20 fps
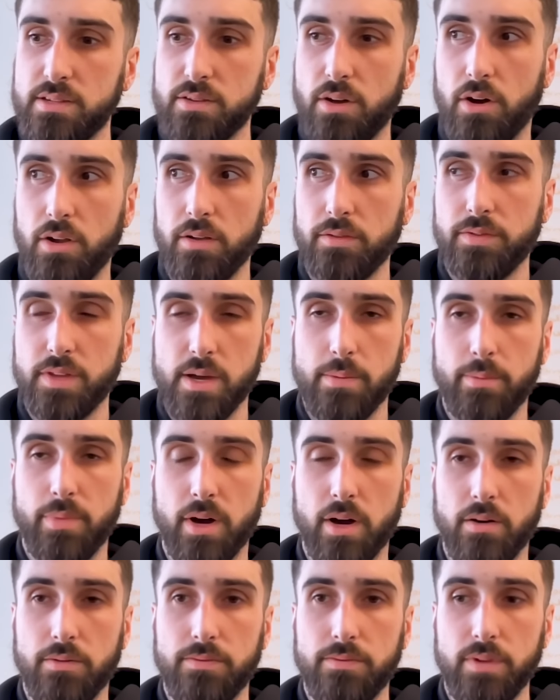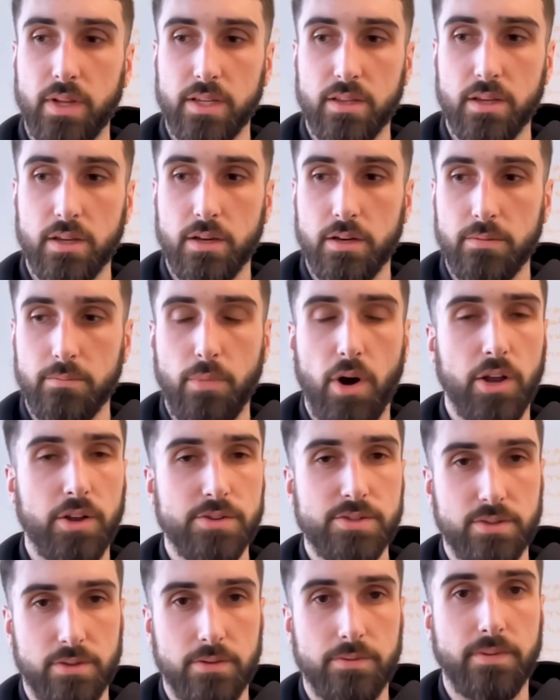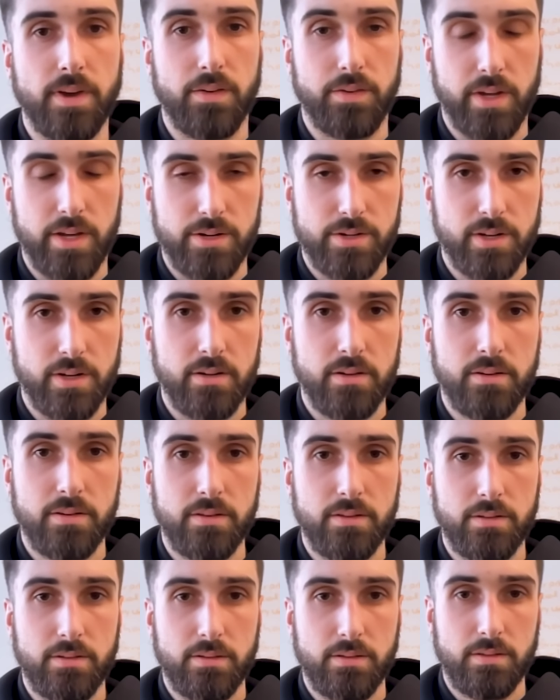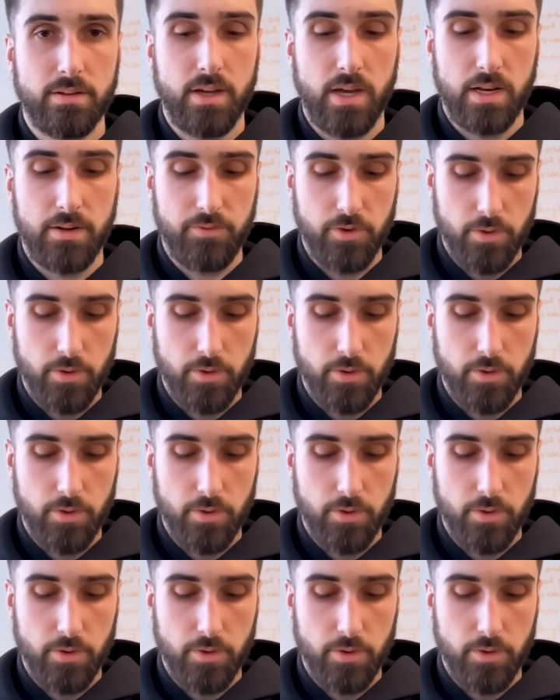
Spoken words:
all of the above. Like the models are the foundation. And if you're